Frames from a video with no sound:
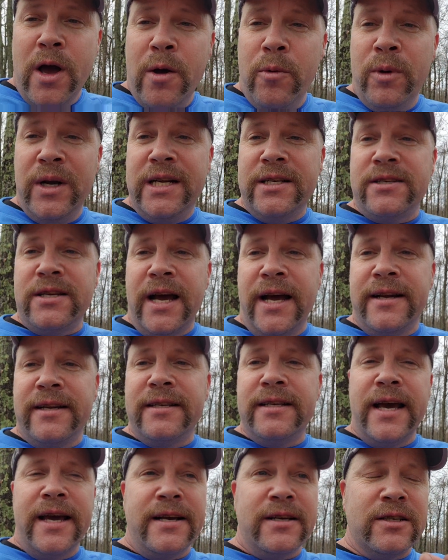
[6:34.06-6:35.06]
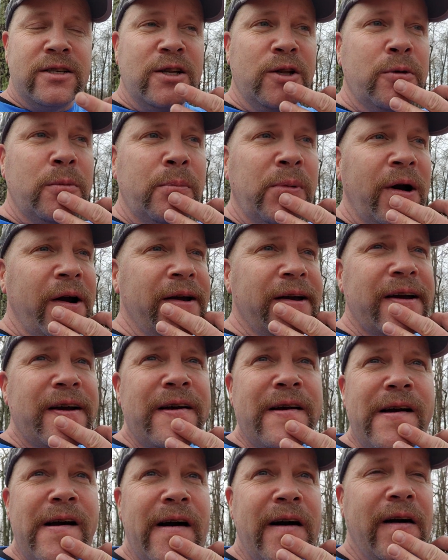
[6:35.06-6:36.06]
We decided to take us a little break.
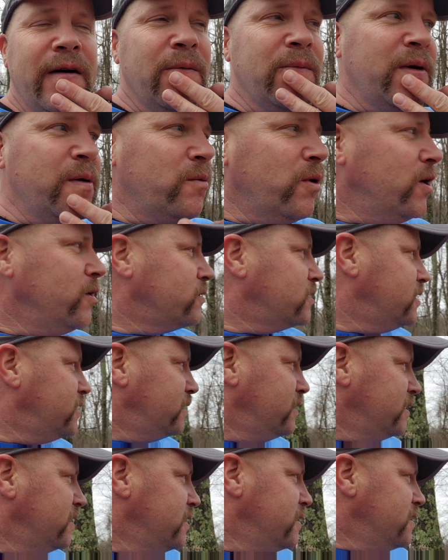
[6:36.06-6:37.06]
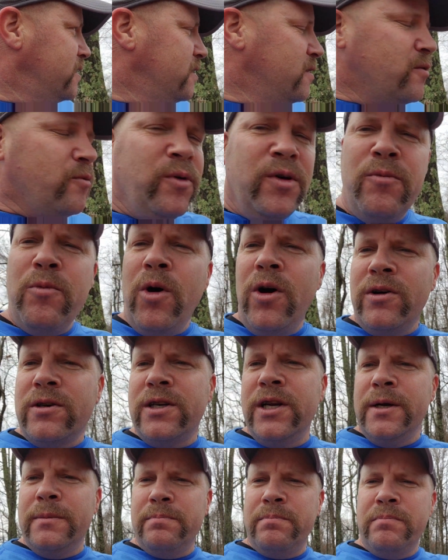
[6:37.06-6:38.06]
We
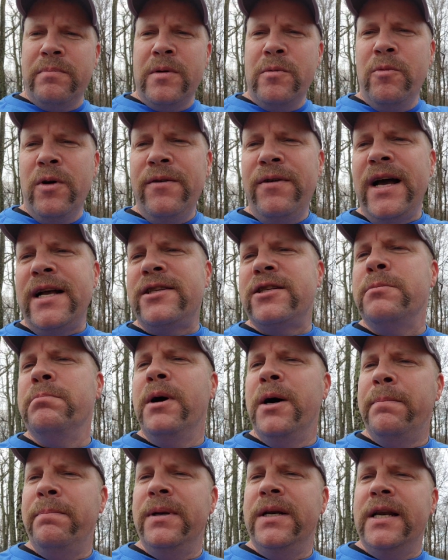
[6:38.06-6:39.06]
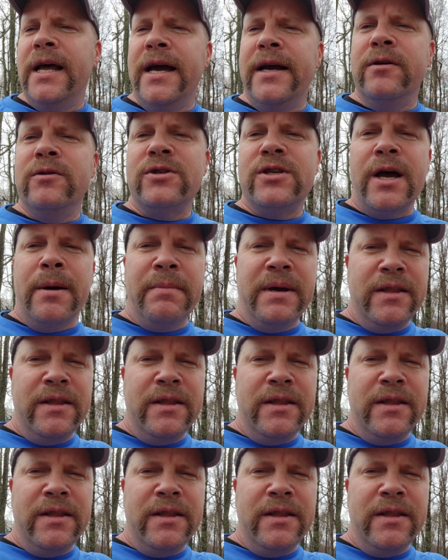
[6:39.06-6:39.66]
walked up. We've had some up and downs.